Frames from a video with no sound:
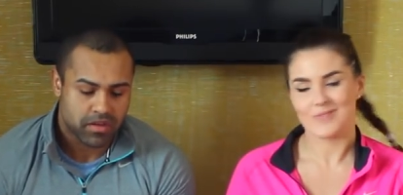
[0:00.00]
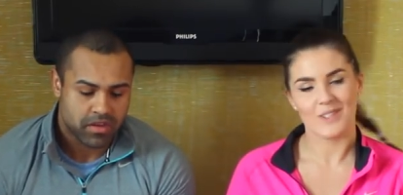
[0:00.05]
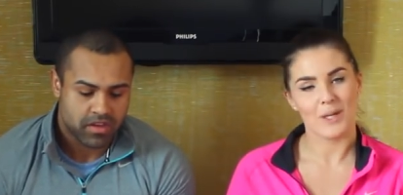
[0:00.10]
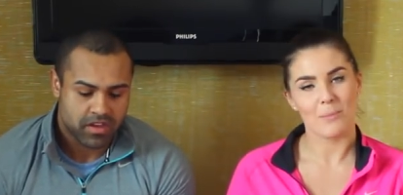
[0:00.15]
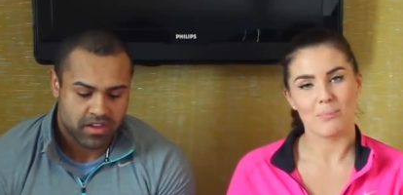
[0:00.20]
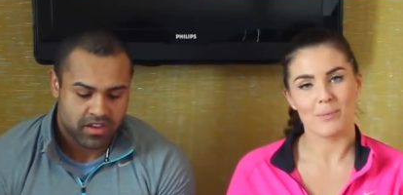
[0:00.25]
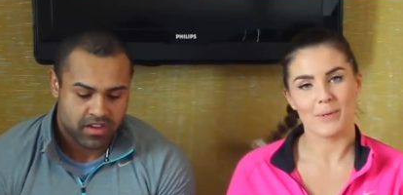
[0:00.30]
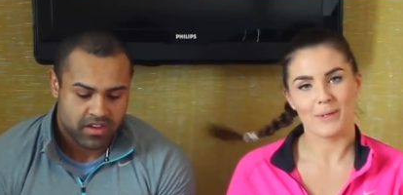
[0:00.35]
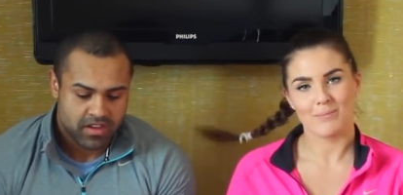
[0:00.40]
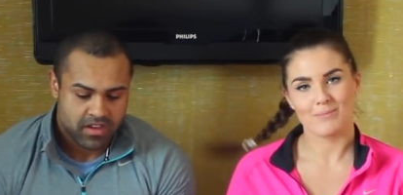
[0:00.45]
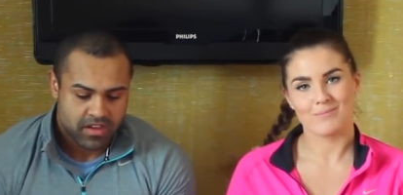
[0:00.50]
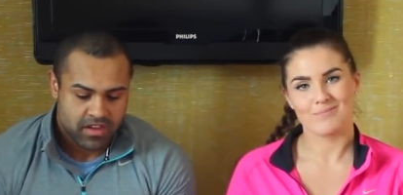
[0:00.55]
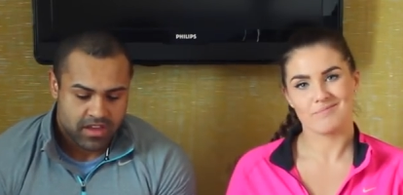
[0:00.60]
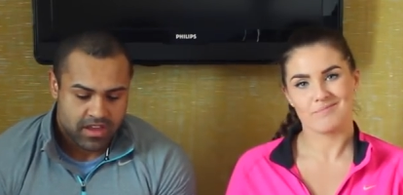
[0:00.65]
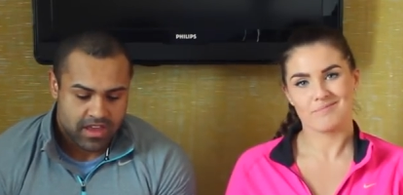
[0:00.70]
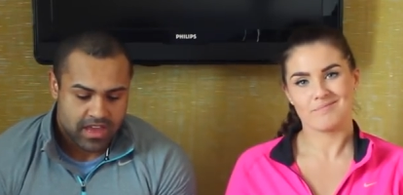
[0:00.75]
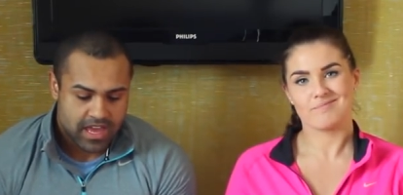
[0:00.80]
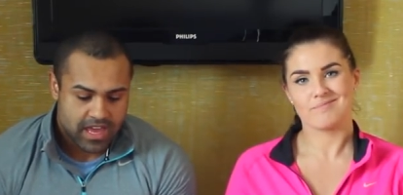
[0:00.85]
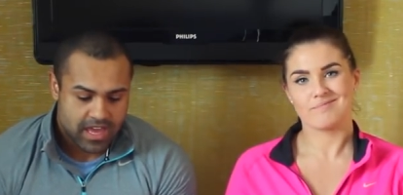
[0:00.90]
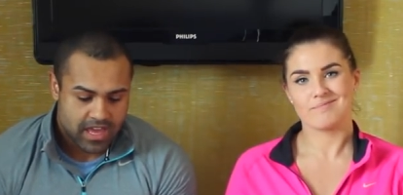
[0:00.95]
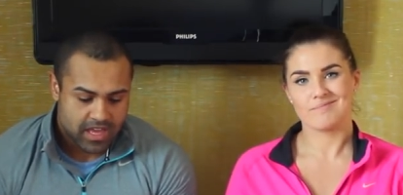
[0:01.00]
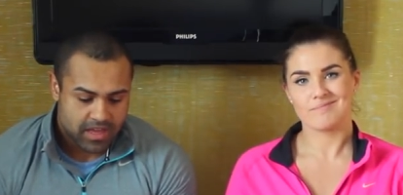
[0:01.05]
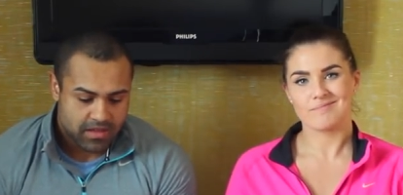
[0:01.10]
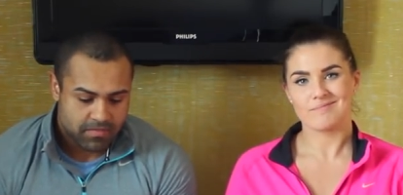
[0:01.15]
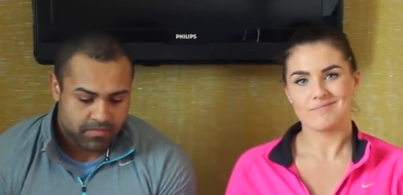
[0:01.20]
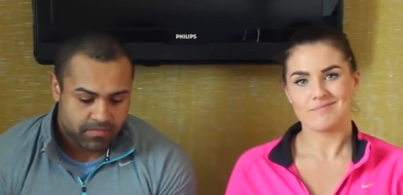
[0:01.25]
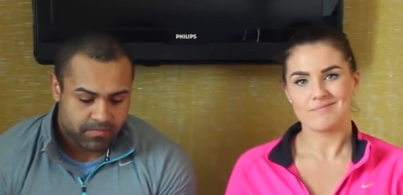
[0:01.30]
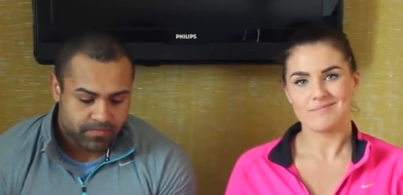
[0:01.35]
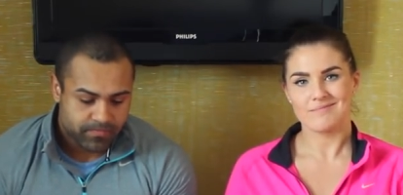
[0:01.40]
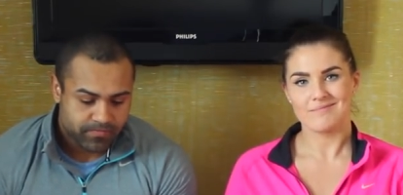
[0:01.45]
Speaker 1: Yep.
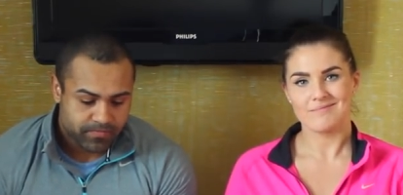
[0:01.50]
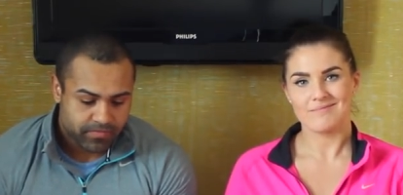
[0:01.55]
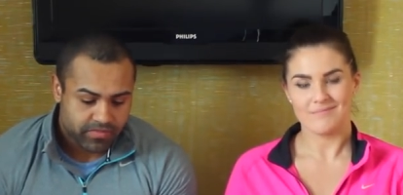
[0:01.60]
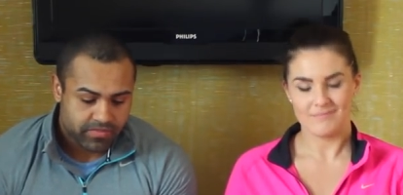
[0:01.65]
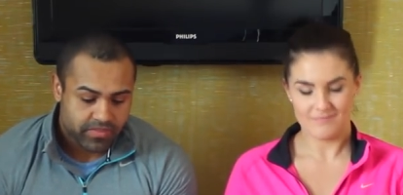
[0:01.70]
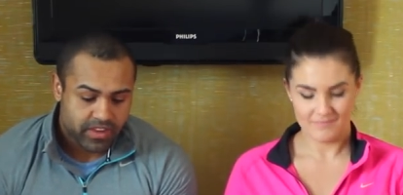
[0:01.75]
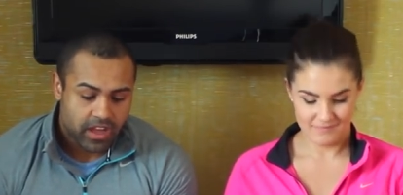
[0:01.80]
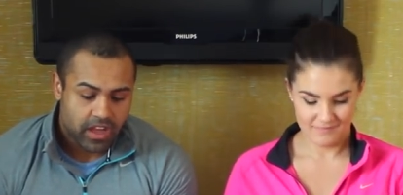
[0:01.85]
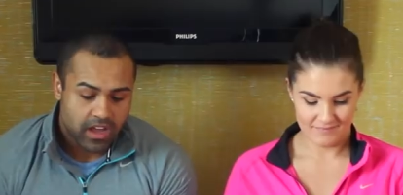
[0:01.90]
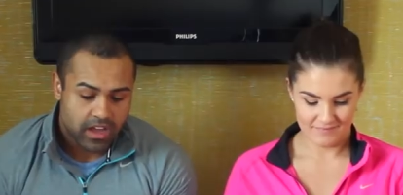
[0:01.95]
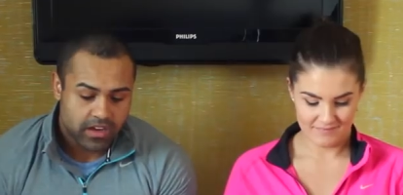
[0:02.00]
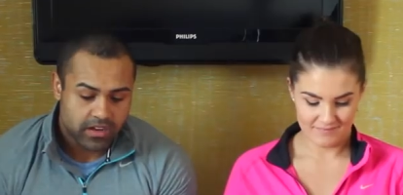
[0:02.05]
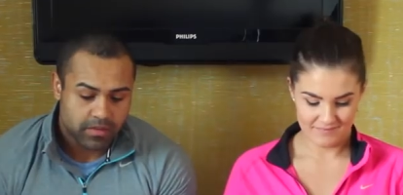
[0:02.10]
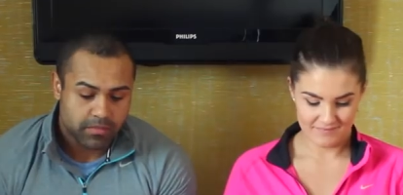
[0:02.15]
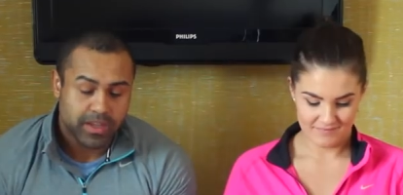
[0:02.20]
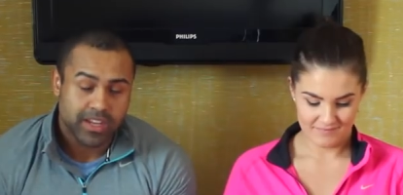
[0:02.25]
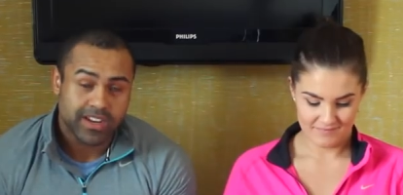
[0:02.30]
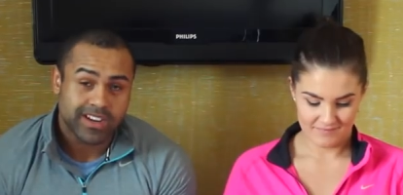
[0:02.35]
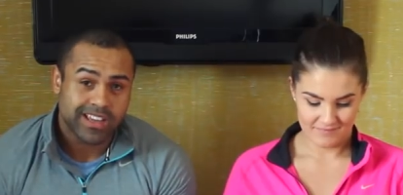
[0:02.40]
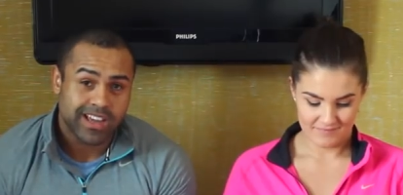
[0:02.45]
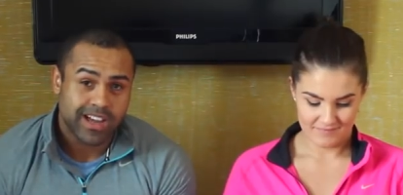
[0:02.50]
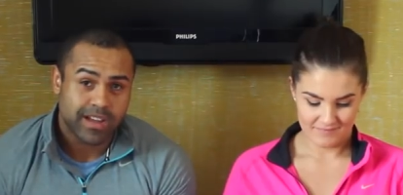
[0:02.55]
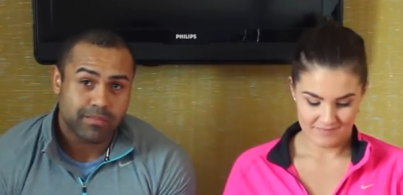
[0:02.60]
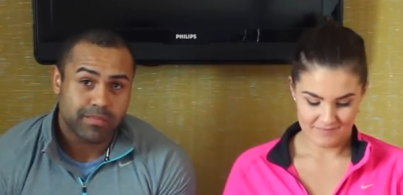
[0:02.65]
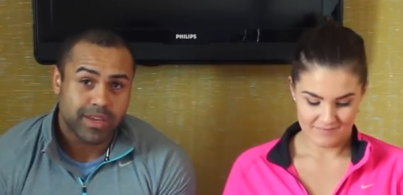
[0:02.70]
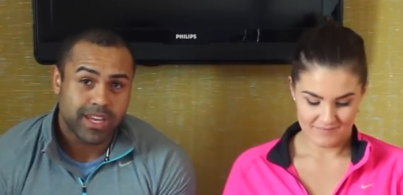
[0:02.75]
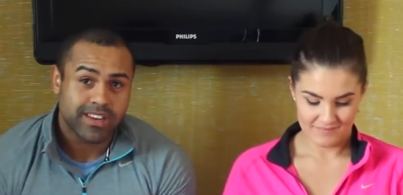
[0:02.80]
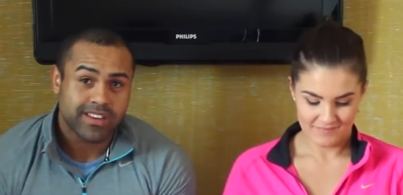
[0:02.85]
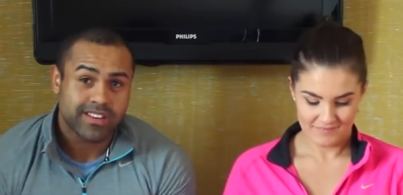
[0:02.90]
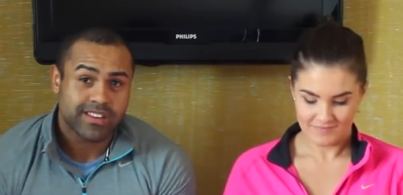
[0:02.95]
How did me and Leanne
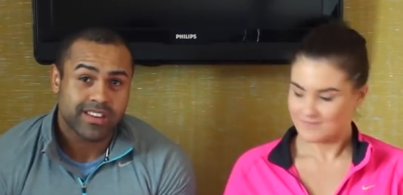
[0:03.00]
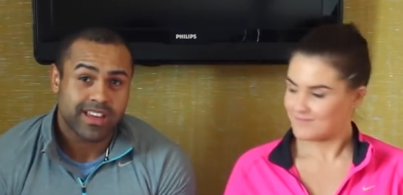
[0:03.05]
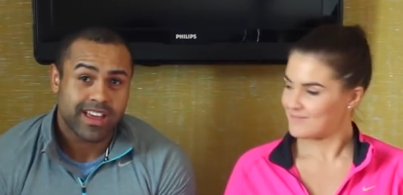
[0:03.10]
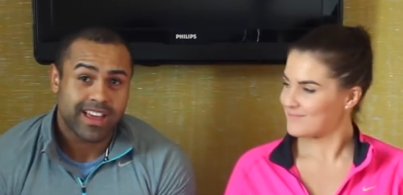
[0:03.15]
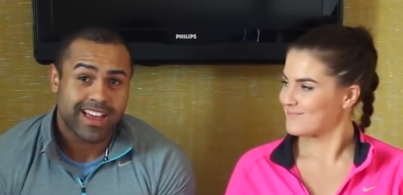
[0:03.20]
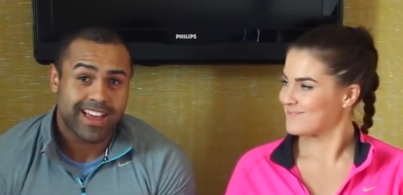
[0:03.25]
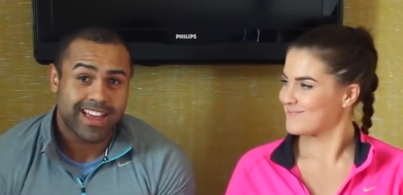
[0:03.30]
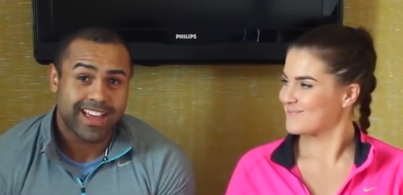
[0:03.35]
meet?